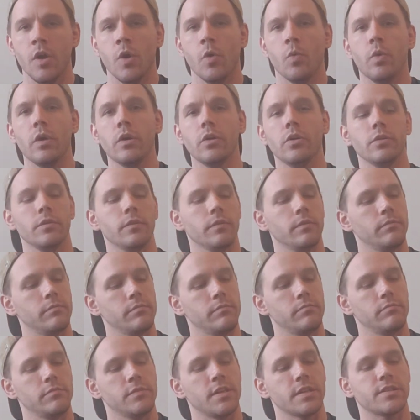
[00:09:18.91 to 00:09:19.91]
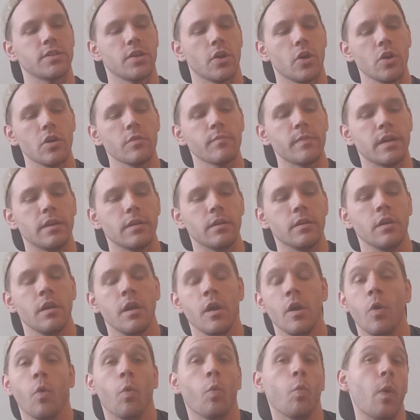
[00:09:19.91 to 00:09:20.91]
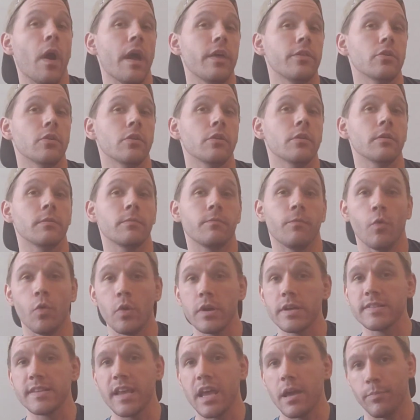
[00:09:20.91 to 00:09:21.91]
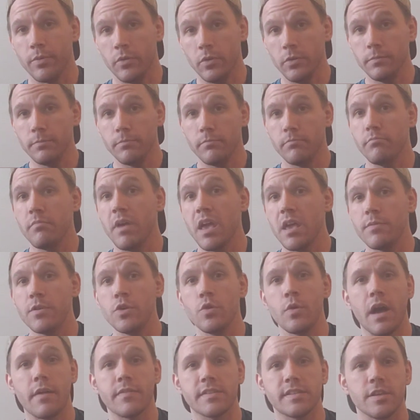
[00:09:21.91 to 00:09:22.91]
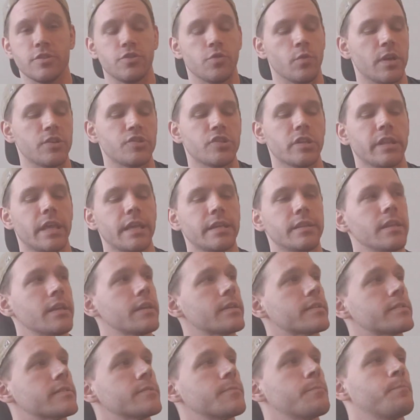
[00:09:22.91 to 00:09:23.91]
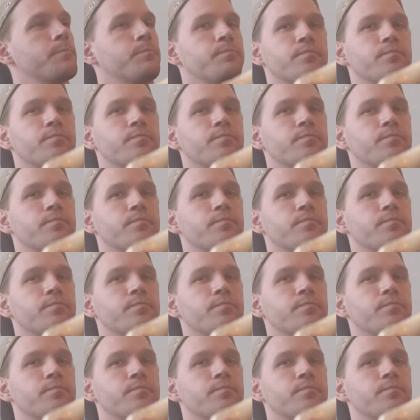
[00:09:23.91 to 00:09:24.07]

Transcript: will determine whether, for example, maybe you have a situation like this,